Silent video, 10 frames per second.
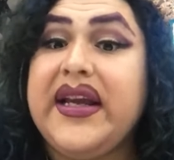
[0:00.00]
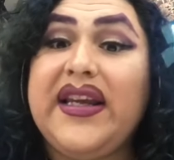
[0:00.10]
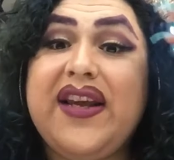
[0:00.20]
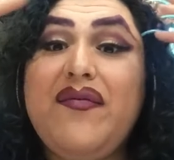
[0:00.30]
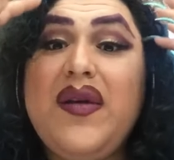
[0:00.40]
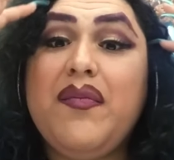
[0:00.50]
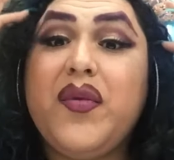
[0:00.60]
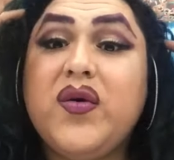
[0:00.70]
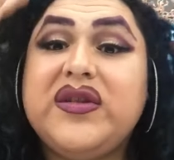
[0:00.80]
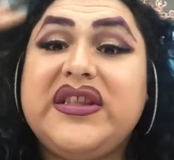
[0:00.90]
Give me
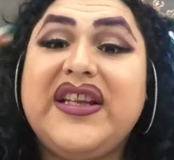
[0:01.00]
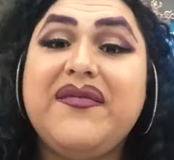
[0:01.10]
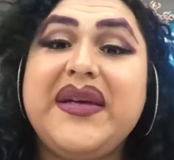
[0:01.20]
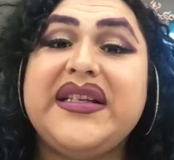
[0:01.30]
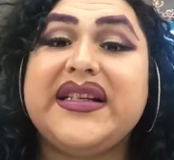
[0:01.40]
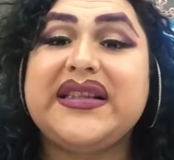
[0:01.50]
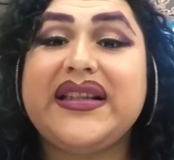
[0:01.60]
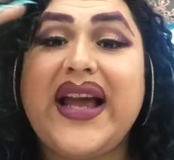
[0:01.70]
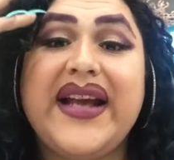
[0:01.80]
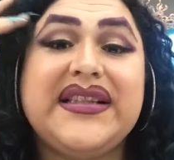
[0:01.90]
booze, give me
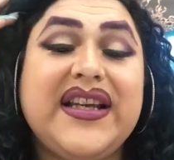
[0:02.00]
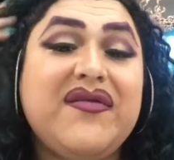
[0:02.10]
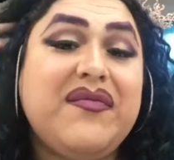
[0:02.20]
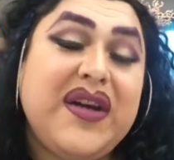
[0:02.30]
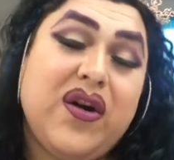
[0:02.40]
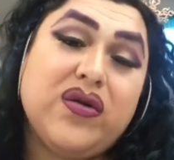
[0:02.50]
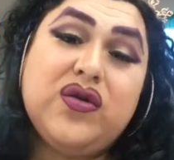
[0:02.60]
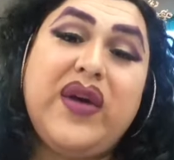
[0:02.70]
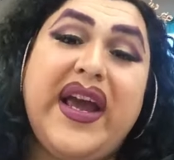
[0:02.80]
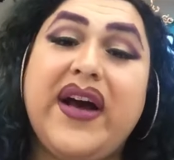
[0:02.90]
dislikes, give me go
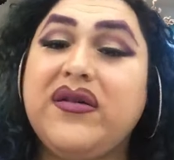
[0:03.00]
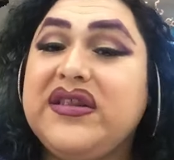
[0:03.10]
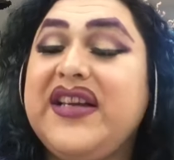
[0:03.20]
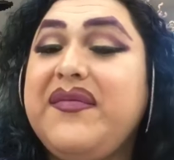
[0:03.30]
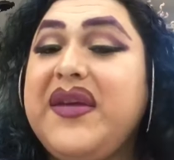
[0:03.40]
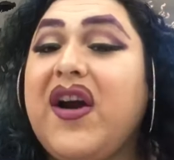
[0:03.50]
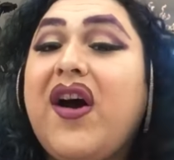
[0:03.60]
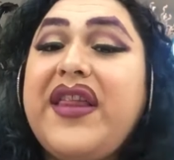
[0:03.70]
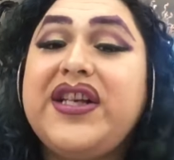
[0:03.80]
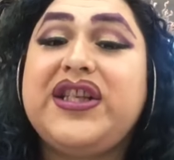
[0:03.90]
to hells, give me
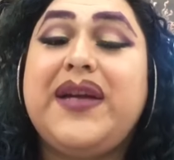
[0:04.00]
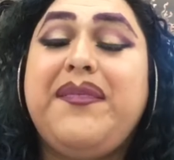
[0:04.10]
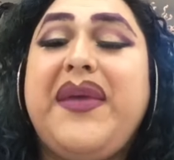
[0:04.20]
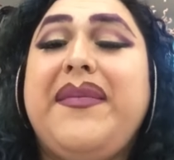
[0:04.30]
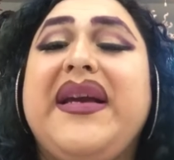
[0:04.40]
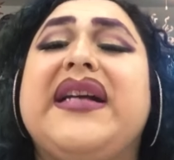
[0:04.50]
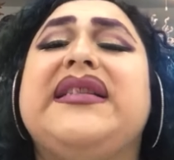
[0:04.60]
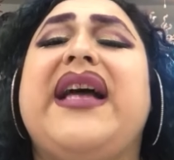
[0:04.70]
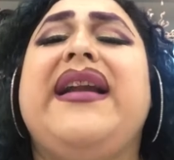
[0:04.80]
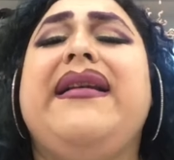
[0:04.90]
all that shit, baby, because
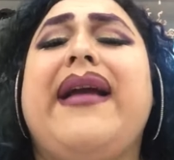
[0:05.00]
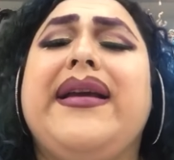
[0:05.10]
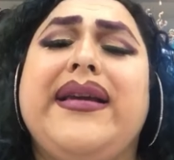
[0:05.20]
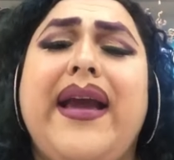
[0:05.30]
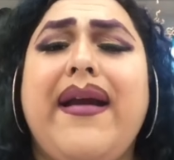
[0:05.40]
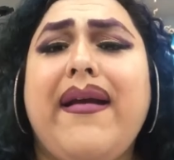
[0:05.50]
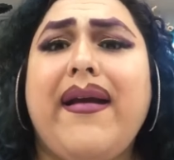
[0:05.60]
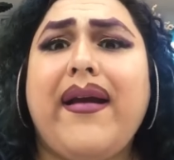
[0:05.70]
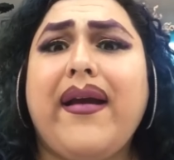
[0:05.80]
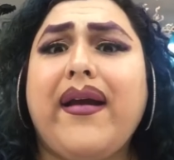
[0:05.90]
I like
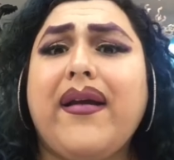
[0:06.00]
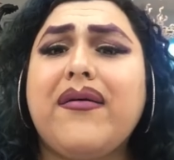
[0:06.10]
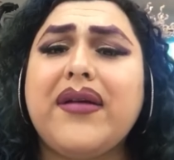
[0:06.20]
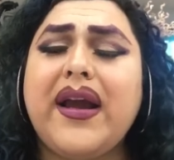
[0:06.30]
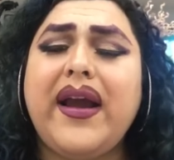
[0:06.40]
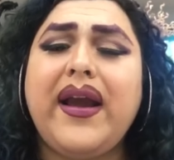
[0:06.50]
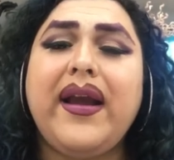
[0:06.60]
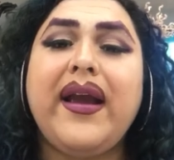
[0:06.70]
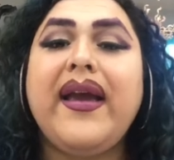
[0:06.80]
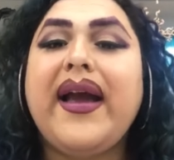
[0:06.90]
it, okay?